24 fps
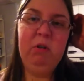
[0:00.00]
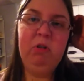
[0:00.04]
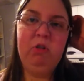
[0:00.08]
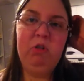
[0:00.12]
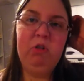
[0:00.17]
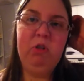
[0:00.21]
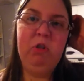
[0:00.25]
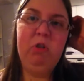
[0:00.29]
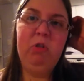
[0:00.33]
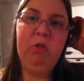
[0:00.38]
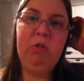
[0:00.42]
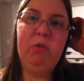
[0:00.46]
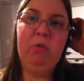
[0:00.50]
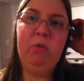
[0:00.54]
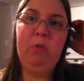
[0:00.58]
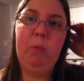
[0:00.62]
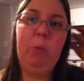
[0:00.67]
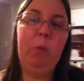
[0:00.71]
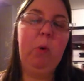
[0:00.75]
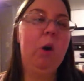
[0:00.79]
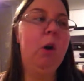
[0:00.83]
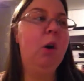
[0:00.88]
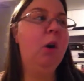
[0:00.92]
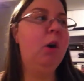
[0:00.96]
and shirts for
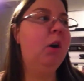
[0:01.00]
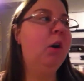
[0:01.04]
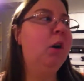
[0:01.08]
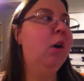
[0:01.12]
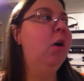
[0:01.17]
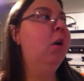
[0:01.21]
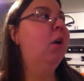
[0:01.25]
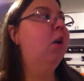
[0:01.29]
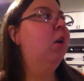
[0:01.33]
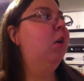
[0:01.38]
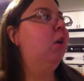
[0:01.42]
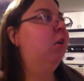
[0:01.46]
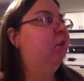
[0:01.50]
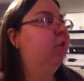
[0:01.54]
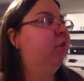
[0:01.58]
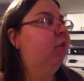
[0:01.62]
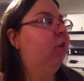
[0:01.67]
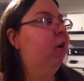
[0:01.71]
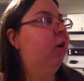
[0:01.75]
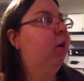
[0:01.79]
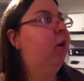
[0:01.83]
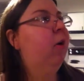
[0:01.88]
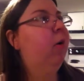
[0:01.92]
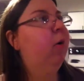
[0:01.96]
work.
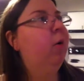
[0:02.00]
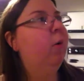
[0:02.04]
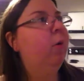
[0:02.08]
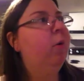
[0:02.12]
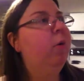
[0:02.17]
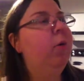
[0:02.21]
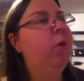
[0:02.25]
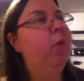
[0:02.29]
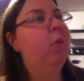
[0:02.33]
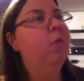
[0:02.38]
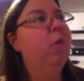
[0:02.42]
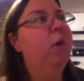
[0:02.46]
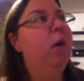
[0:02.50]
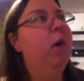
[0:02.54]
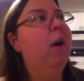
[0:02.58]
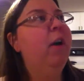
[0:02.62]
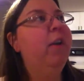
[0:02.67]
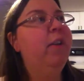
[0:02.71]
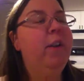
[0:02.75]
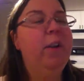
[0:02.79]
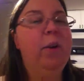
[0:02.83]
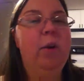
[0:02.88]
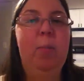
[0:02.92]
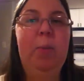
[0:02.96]
So
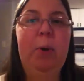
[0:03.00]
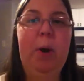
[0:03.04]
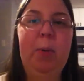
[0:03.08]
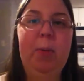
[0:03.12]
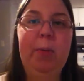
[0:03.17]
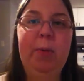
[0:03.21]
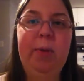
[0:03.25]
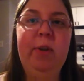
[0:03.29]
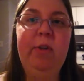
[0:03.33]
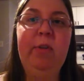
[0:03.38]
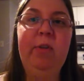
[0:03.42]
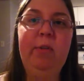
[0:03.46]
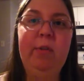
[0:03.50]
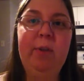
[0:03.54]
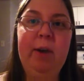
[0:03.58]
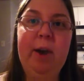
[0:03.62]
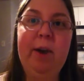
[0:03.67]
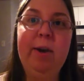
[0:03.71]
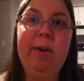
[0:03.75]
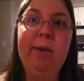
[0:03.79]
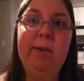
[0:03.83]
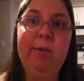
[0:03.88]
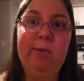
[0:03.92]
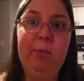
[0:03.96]
I think I'll probably do
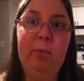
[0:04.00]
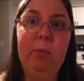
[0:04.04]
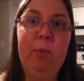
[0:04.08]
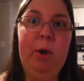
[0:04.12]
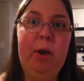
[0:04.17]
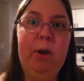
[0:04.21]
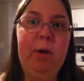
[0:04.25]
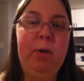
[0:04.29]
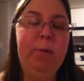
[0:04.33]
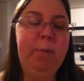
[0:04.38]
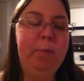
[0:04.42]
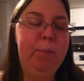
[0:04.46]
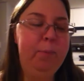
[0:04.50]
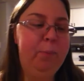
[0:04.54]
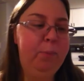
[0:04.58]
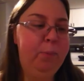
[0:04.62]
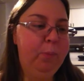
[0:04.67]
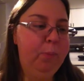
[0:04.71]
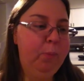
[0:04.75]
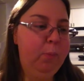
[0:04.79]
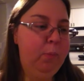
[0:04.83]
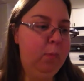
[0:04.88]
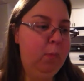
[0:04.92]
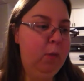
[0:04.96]
that as well.
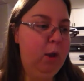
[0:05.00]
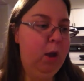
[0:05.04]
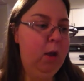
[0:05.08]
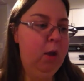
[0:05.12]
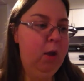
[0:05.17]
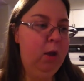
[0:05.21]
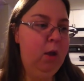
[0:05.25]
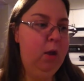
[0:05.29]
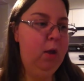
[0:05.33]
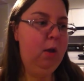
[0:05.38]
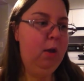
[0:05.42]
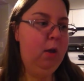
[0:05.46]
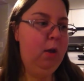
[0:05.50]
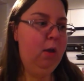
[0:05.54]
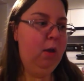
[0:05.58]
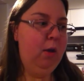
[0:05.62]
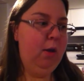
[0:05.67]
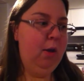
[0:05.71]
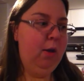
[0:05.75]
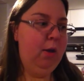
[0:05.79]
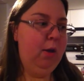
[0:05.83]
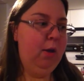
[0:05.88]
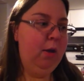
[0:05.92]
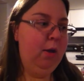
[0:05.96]

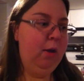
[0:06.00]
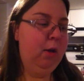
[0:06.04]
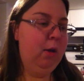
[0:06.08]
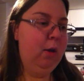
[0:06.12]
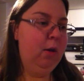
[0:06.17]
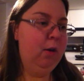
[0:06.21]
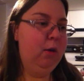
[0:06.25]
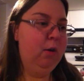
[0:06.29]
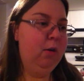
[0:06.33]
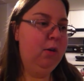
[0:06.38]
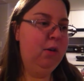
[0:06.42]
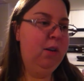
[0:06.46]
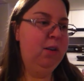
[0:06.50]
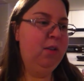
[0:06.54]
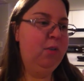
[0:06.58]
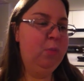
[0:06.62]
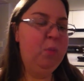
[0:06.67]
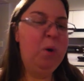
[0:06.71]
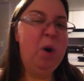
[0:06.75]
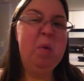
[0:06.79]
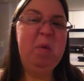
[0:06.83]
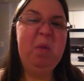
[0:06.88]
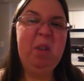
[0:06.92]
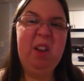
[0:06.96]
And that's
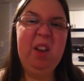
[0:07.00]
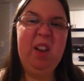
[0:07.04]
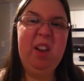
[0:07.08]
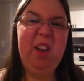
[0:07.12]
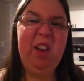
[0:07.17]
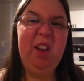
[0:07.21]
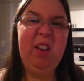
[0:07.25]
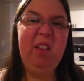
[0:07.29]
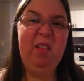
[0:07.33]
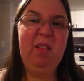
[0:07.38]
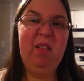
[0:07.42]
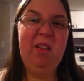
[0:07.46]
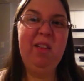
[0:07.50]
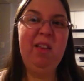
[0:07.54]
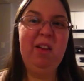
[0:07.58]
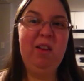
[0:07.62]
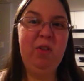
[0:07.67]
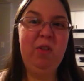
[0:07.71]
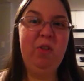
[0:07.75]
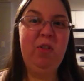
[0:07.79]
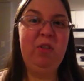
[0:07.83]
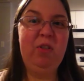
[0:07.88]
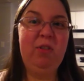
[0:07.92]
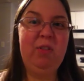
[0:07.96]
probably it. I think
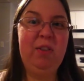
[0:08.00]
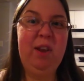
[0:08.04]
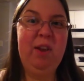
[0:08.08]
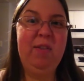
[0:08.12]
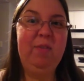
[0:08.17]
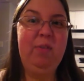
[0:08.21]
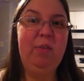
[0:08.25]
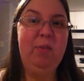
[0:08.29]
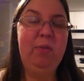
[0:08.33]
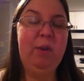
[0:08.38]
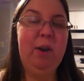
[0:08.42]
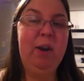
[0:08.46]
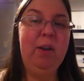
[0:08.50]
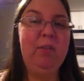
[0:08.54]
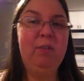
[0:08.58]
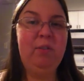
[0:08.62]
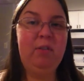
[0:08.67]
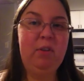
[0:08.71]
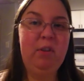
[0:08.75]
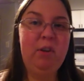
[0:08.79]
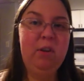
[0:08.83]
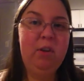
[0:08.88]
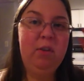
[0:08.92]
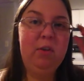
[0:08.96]
I'll just save the
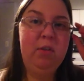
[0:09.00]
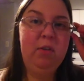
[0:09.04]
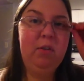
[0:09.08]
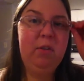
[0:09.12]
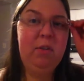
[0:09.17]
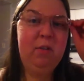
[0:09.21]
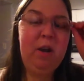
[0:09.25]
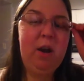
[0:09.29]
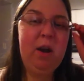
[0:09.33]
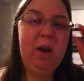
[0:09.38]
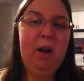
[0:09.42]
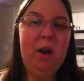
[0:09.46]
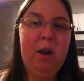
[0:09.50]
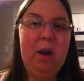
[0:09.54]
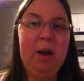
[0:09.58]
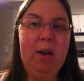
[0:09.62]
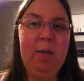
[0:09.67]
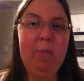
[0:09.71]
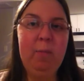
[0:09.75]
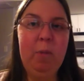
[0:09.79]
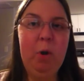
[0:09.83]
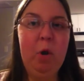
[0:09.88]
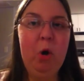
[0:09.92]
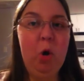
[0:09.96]
rest because
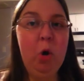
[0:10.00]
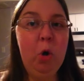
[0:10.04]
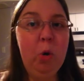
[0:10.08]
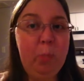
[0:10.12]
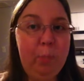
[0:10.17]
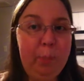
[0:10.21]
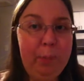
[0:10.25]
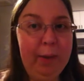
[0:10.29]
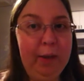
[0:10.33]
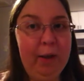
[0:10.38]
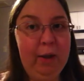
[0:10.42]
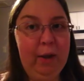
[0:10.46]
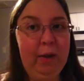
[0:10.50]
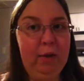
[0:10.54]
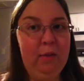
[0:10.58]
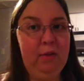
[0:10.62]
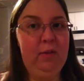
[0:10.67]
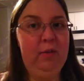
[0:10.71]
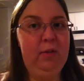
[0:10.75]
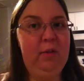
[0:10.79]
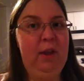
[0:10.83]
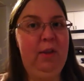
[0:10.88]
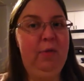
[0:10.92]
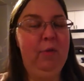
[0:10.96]
I'm hoping
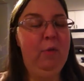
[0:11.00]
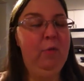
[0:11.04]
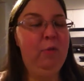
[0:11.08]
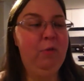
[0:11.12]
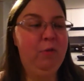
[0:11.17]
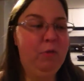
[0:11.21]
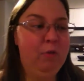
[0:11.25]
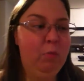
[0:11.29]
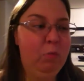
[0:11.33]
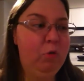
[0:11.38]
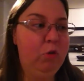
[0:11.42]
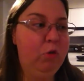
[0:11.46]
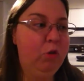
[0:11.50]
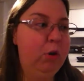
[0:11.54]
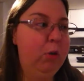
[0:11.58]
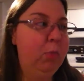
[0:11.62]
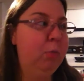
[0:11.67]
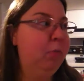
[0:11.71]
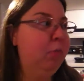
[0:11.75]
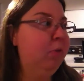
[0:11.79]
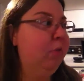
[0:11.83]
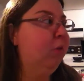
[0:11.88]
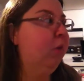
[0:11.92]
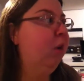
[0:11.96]
to save up for some
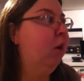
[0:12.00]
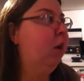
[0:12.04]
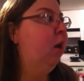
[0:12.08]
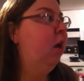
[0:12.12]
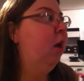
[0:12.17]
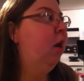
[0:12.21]
trips